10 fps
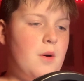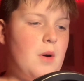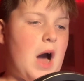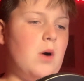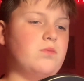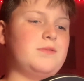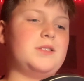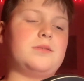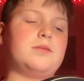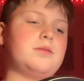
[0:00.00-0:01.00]
I would,
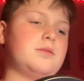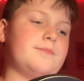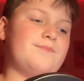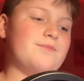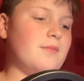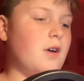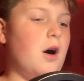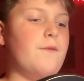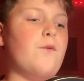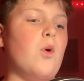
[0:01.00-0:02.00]

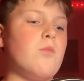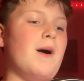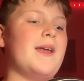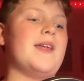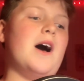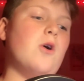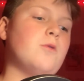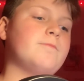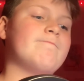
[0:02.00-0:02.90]
our form right now,